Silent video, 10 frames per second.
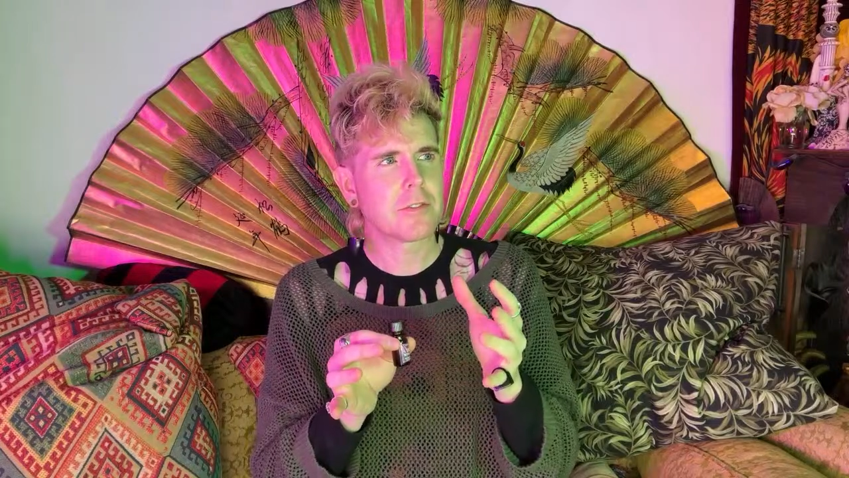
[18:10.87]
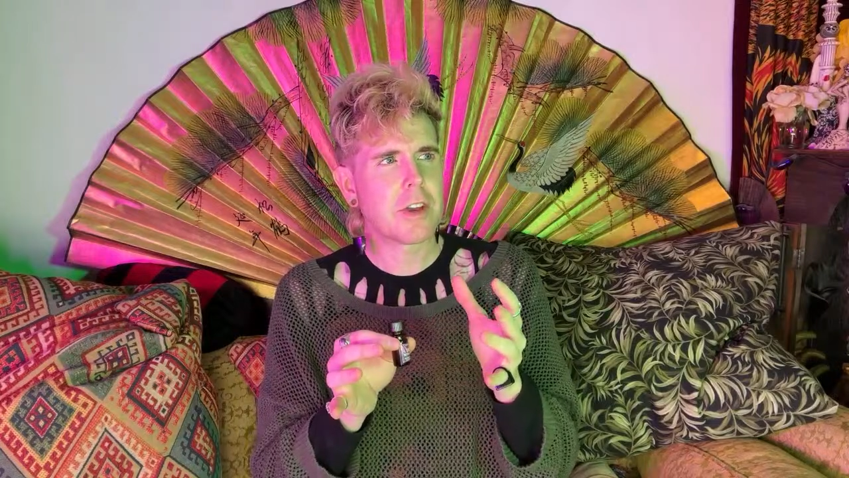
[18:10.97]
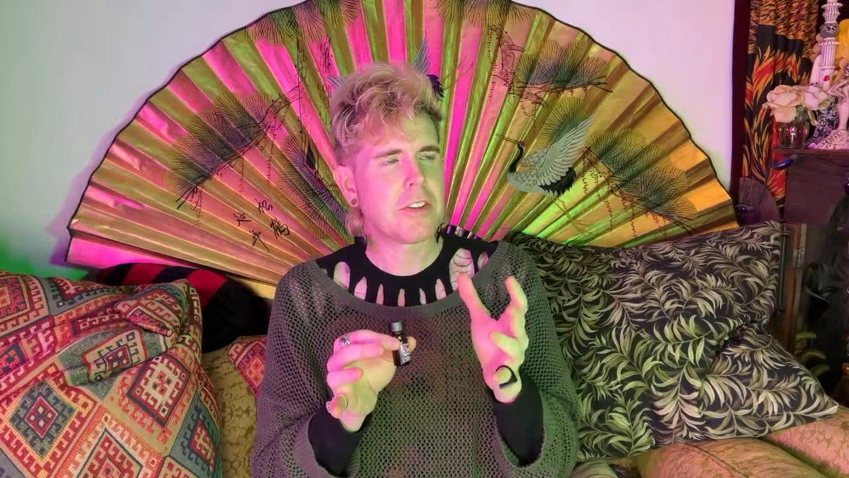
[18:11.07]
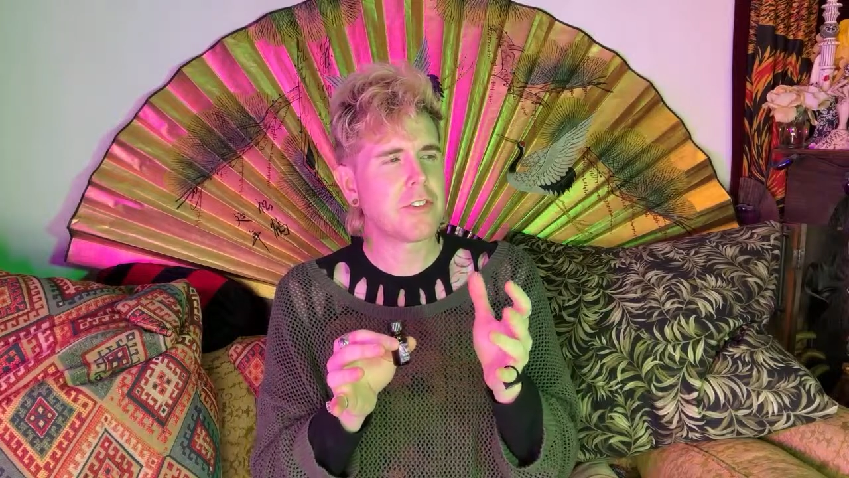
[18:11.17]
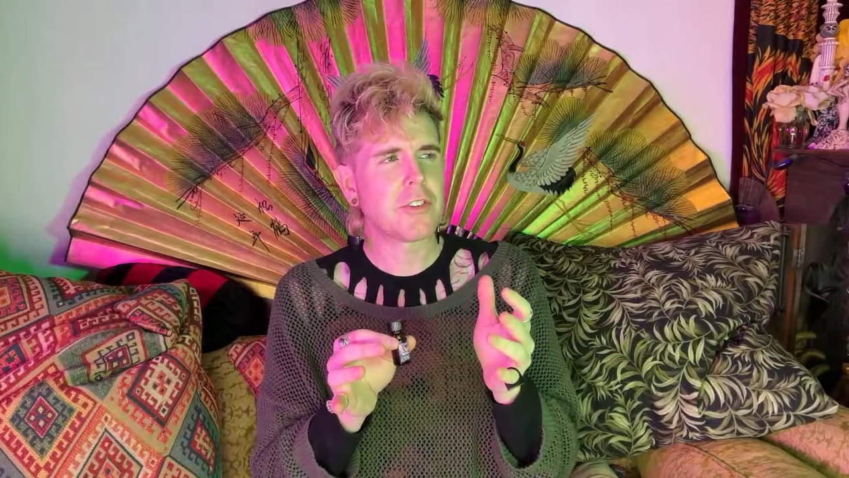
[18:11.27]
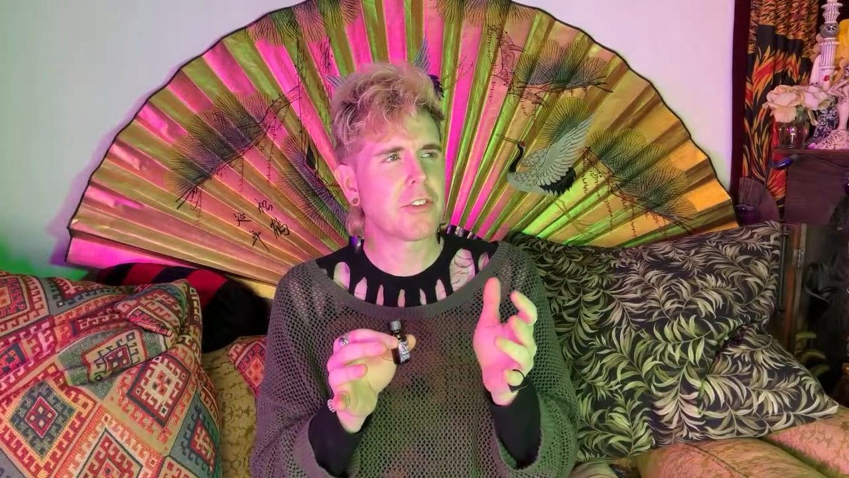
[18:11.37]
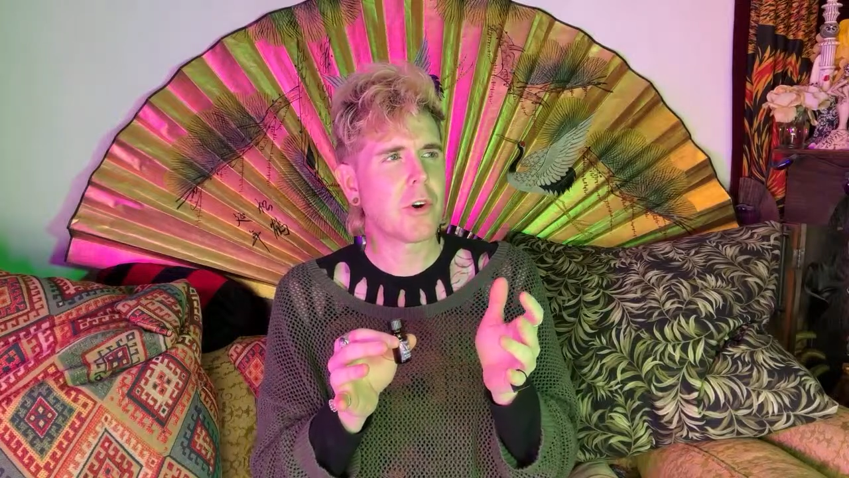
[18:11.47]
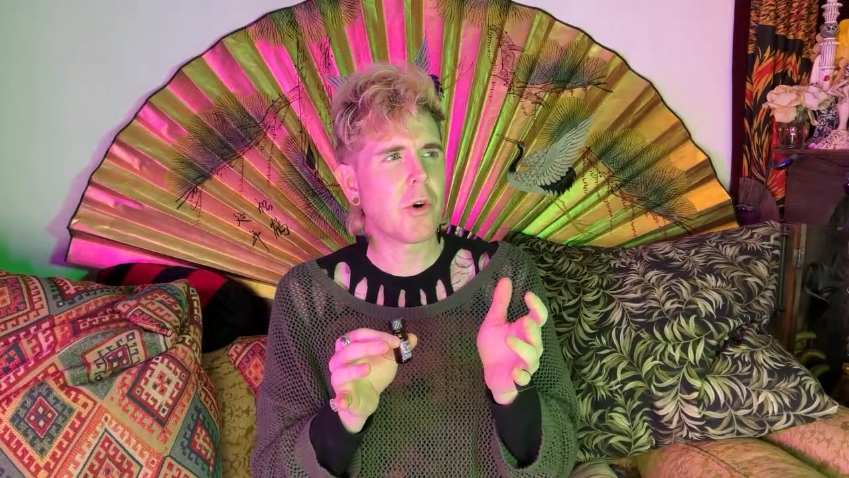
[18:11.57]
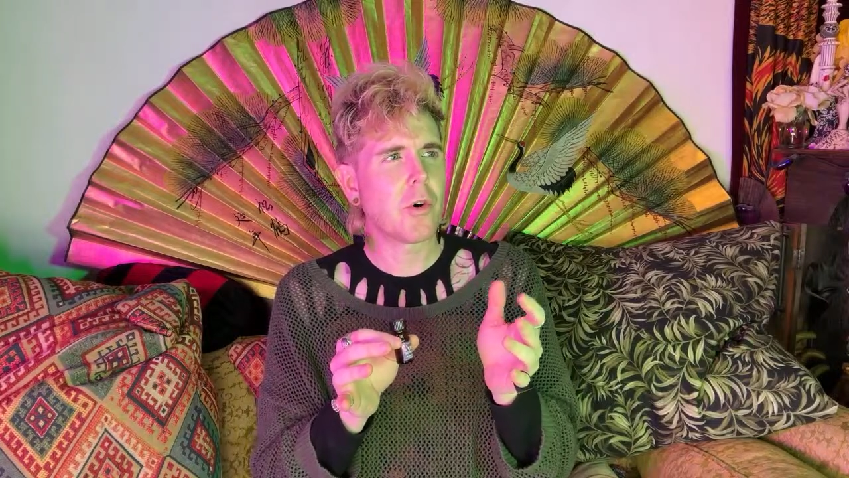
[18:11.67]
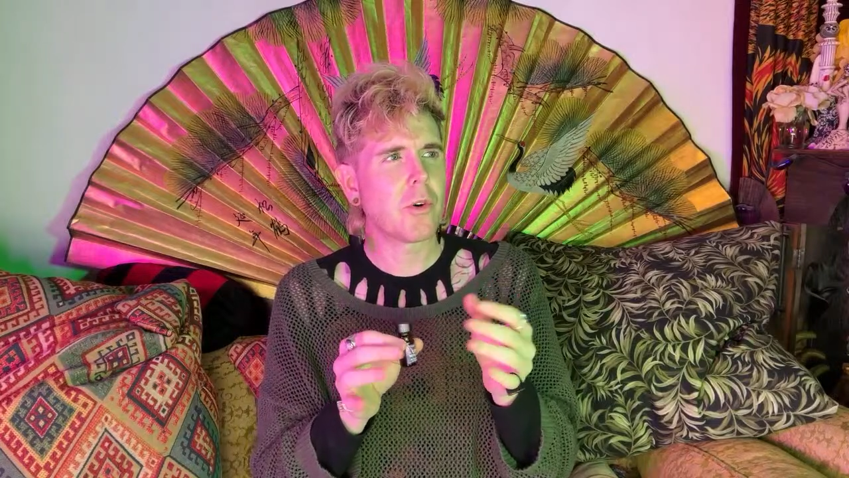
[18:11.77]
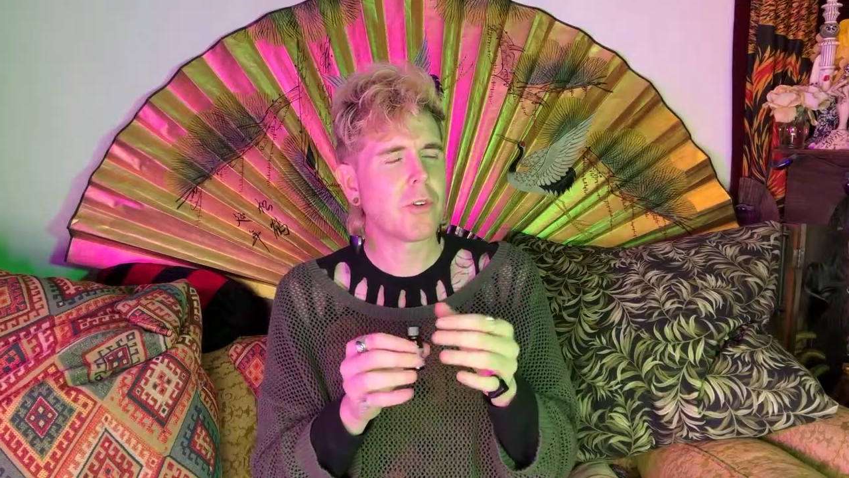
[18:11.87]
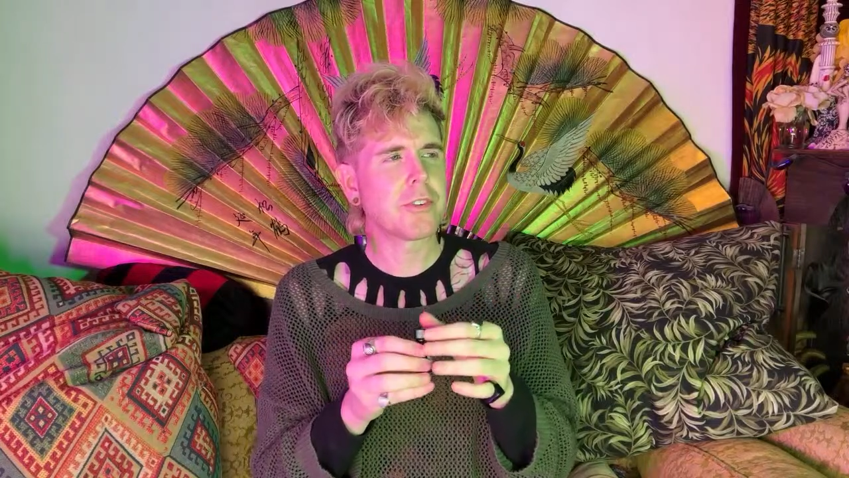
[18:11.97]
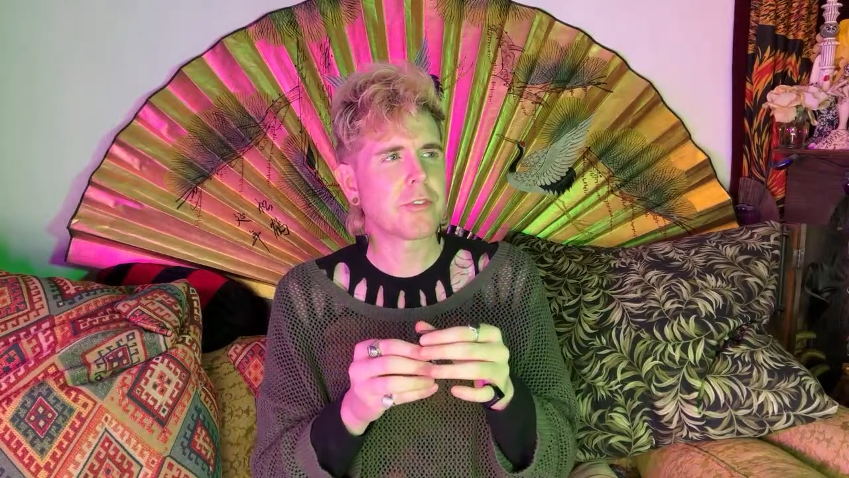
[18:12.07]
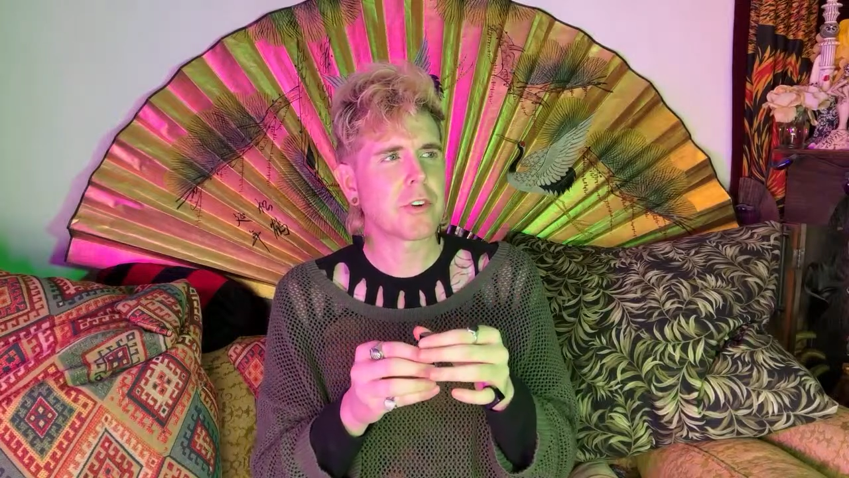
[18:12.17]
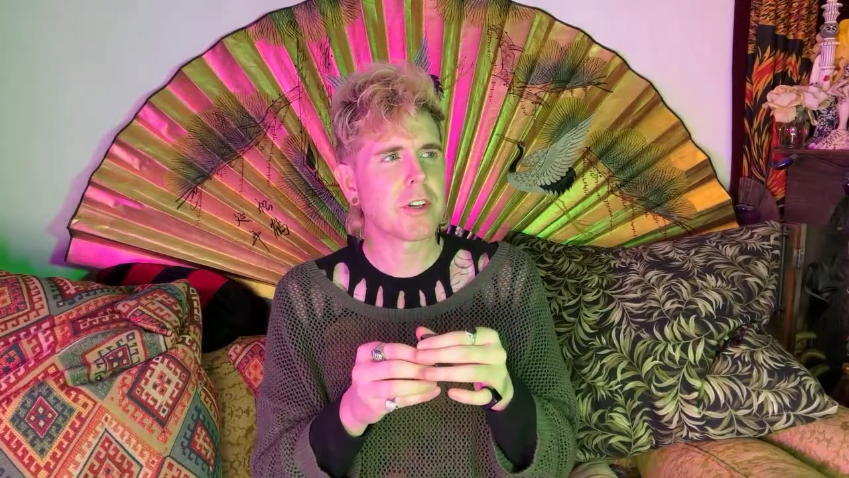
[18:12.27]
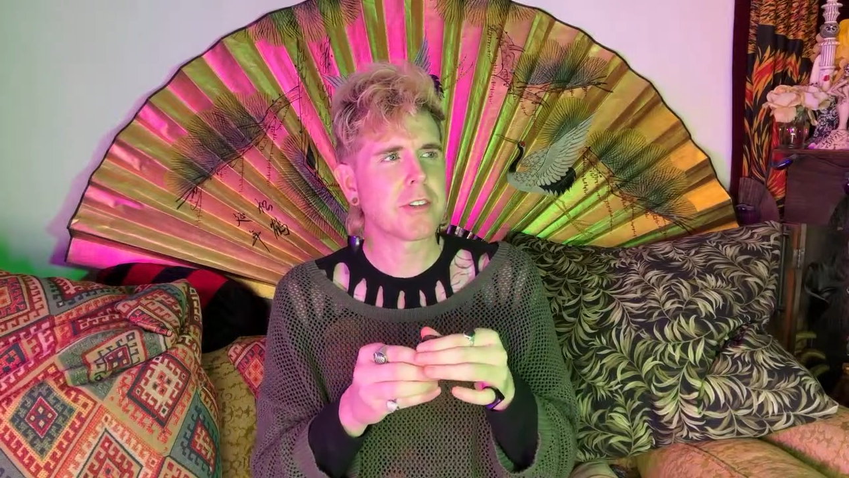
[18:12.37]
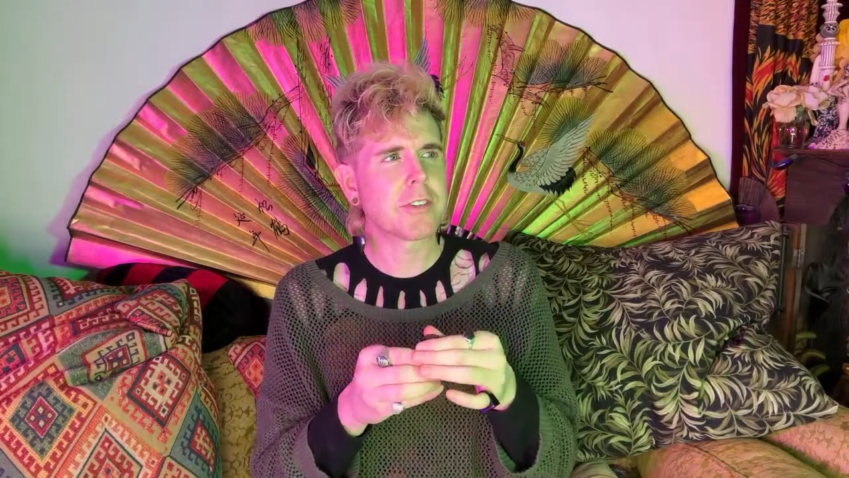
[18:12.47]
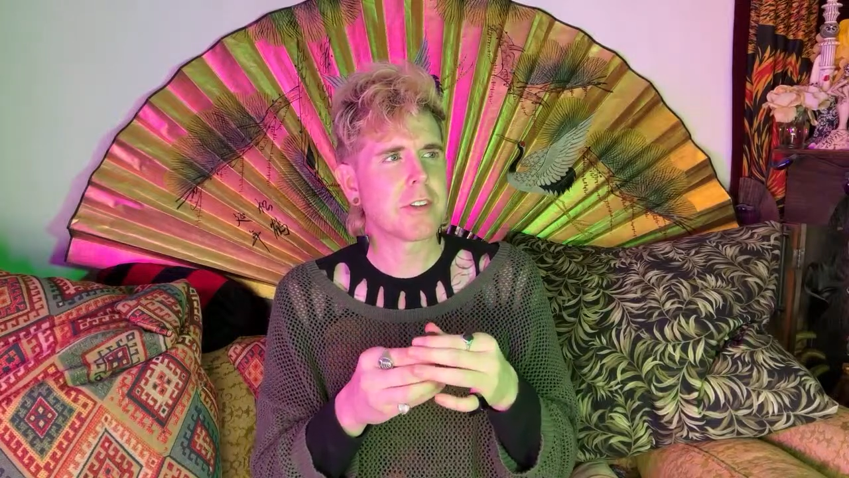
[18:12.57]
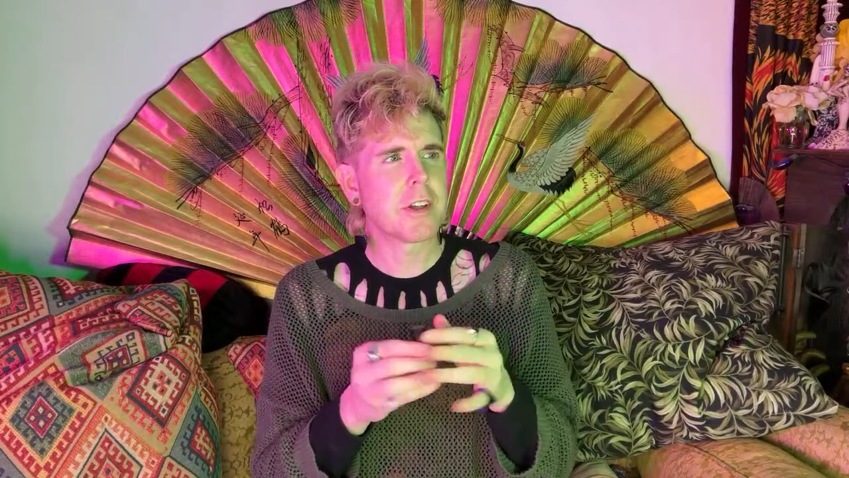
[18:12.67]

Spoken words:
it's just a whole different